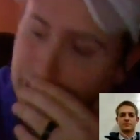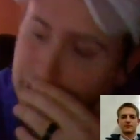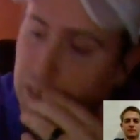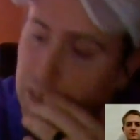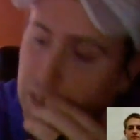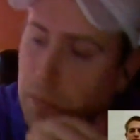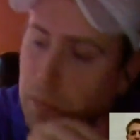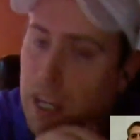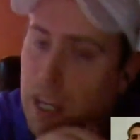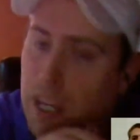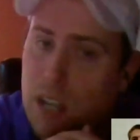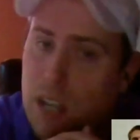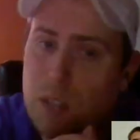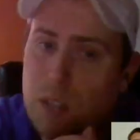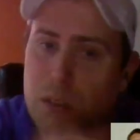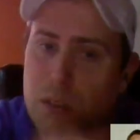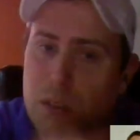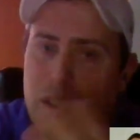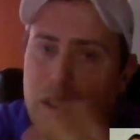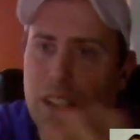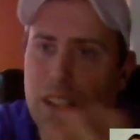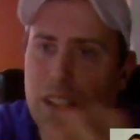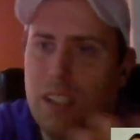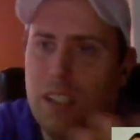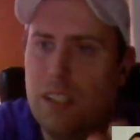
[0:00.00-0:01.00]
it's about
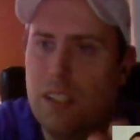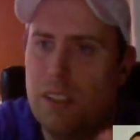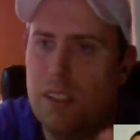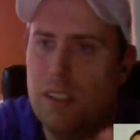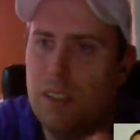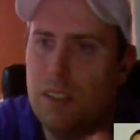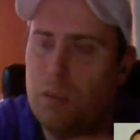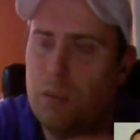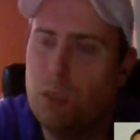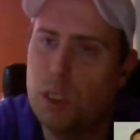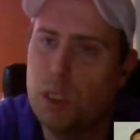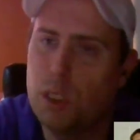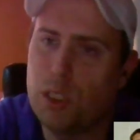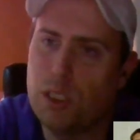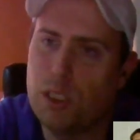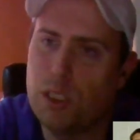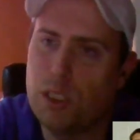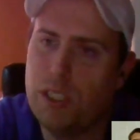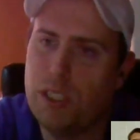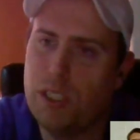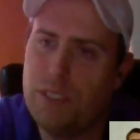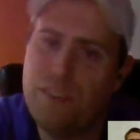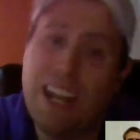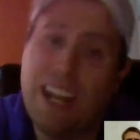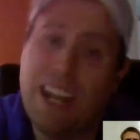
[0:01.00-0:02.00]
we're
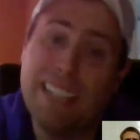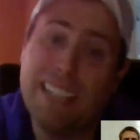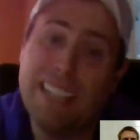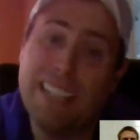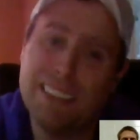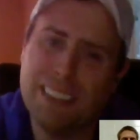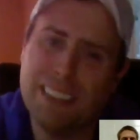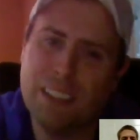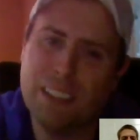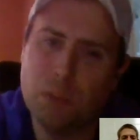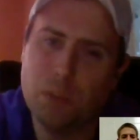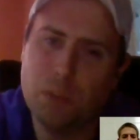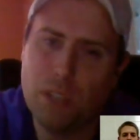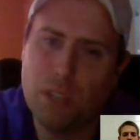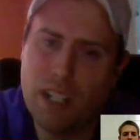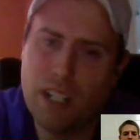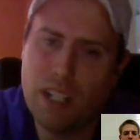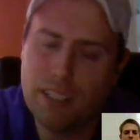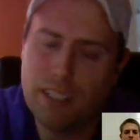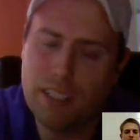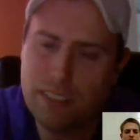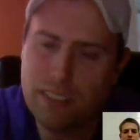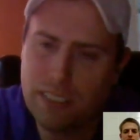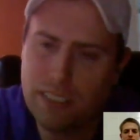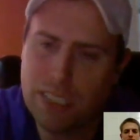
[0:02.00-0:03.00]
advising, we're
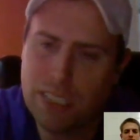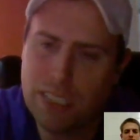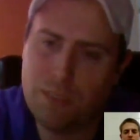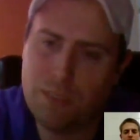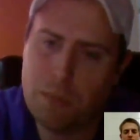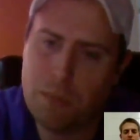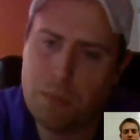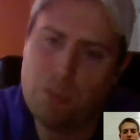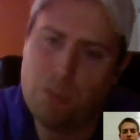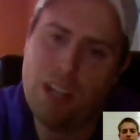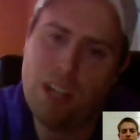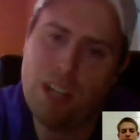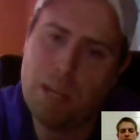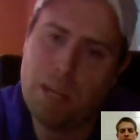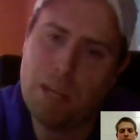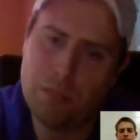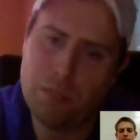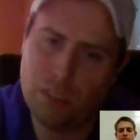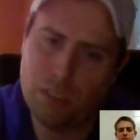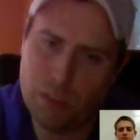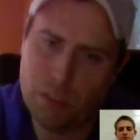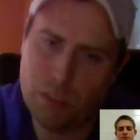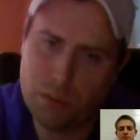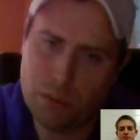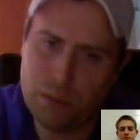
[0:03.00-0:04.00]
not giving people
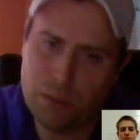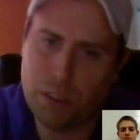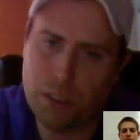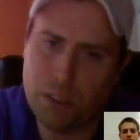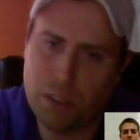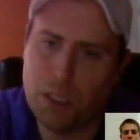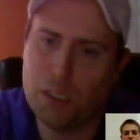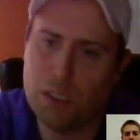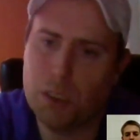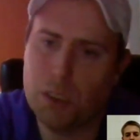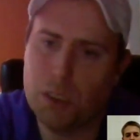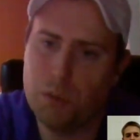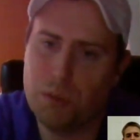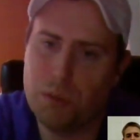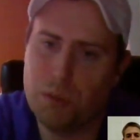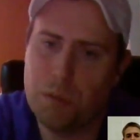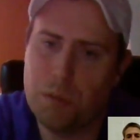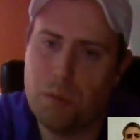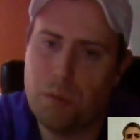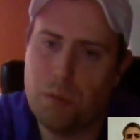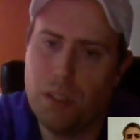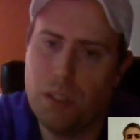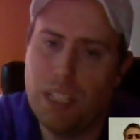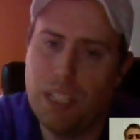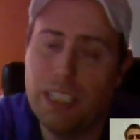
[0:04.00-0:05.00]
absolutes, So
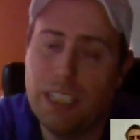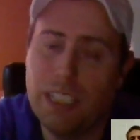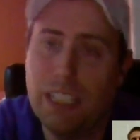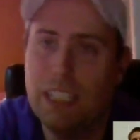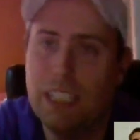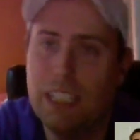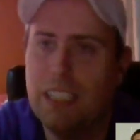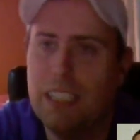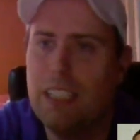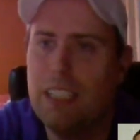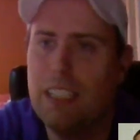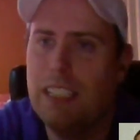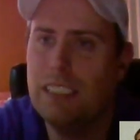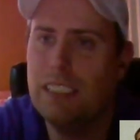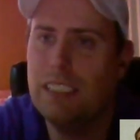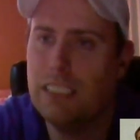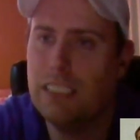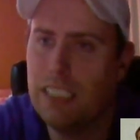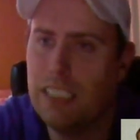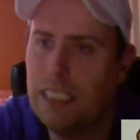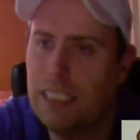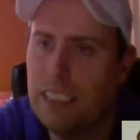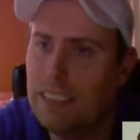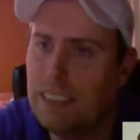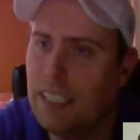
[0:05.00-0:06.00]

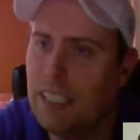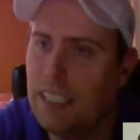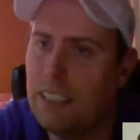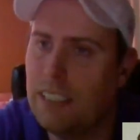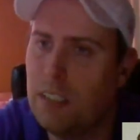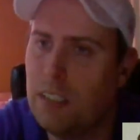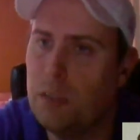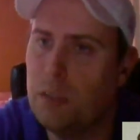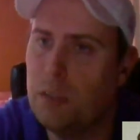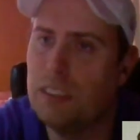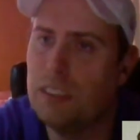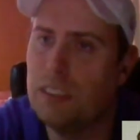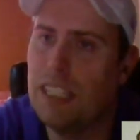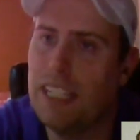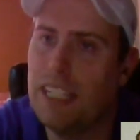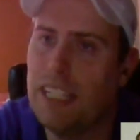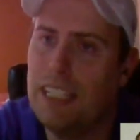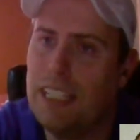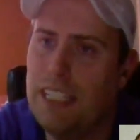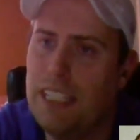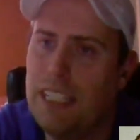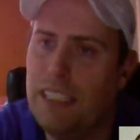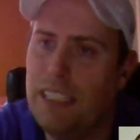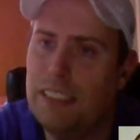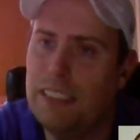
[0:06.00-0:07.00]
something he said too is that
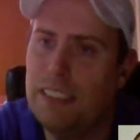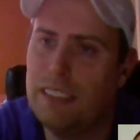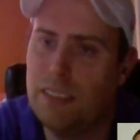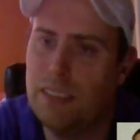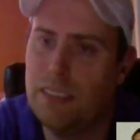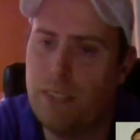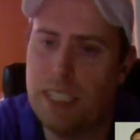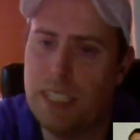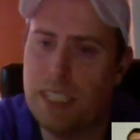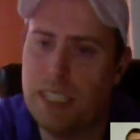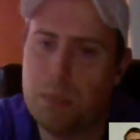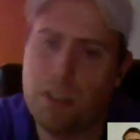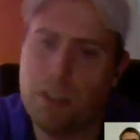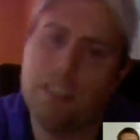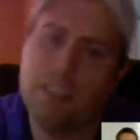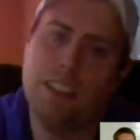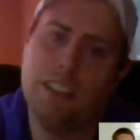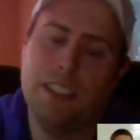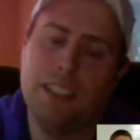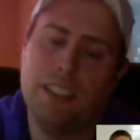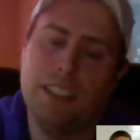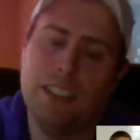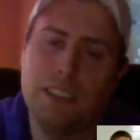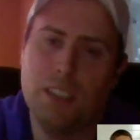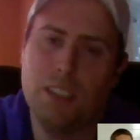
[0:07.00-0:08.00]
he's the vice
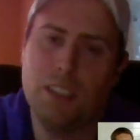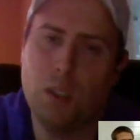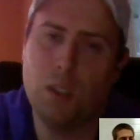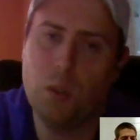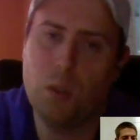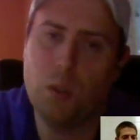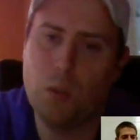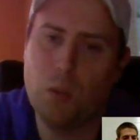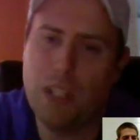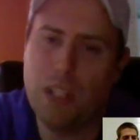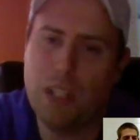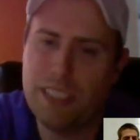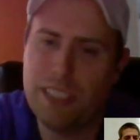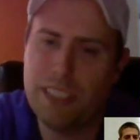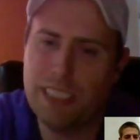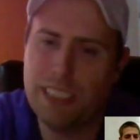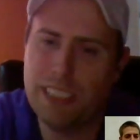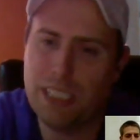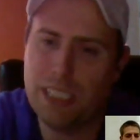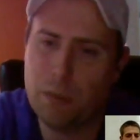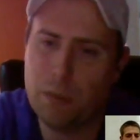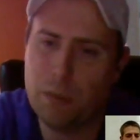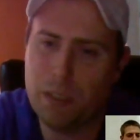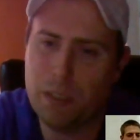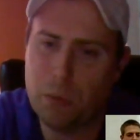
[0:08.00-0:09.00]
president. So everything
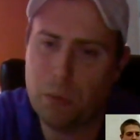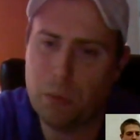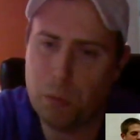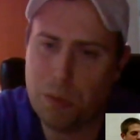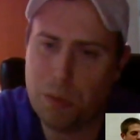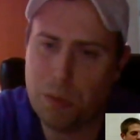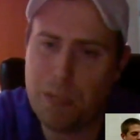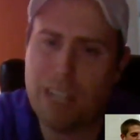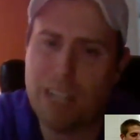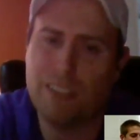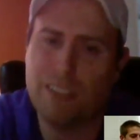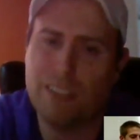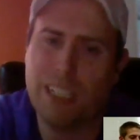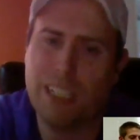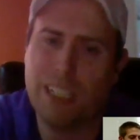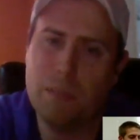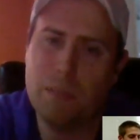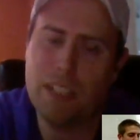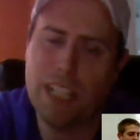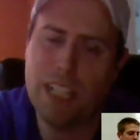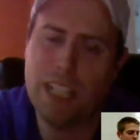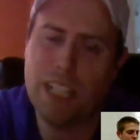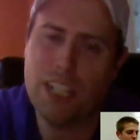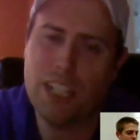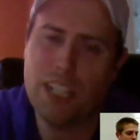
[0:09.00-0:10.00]
that when we make
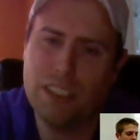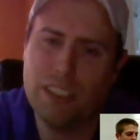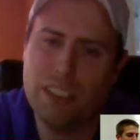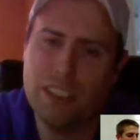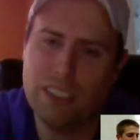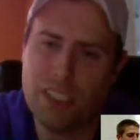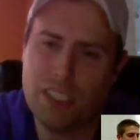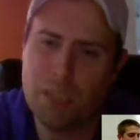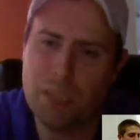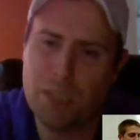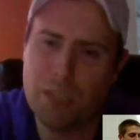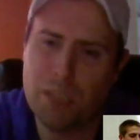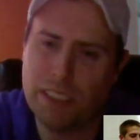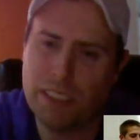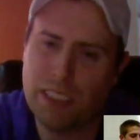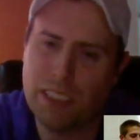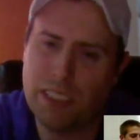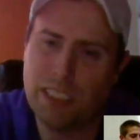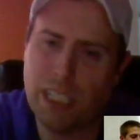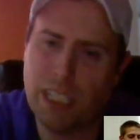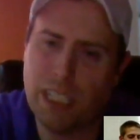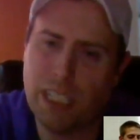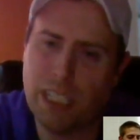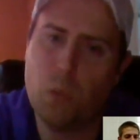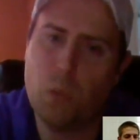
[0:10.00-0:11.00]
recommendations, it should be something
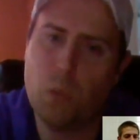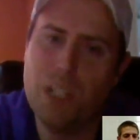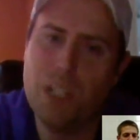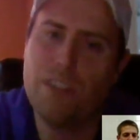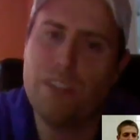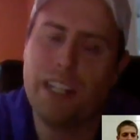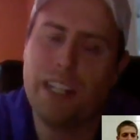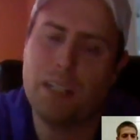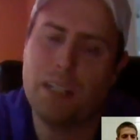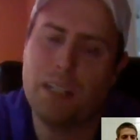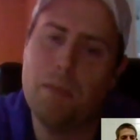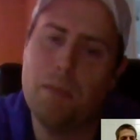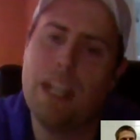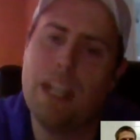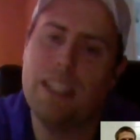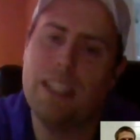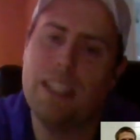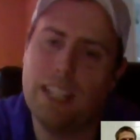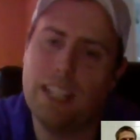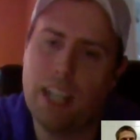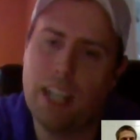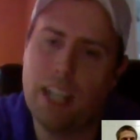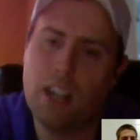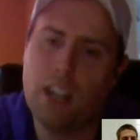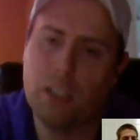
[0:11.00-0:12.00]
like we recommend
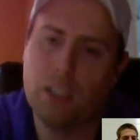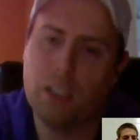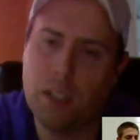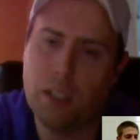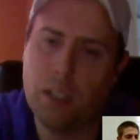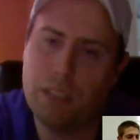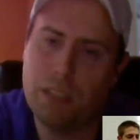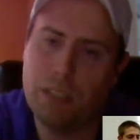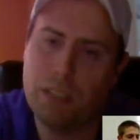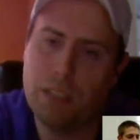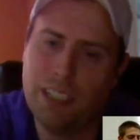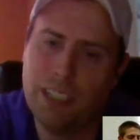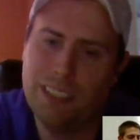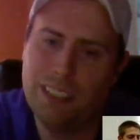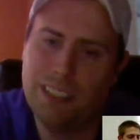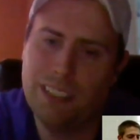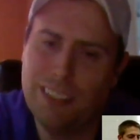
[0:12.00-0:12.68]
that our company,